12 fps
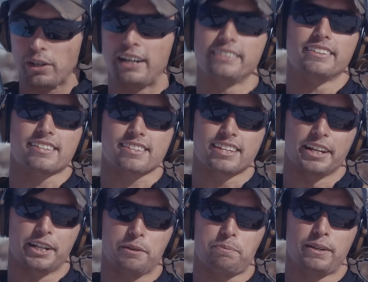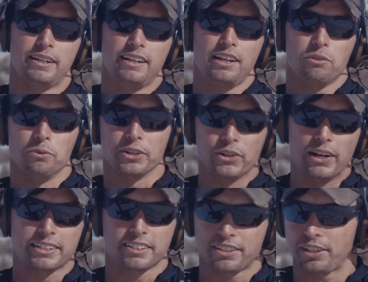on this setup when we go
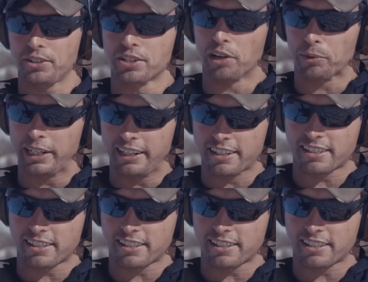out to the Utah Readiness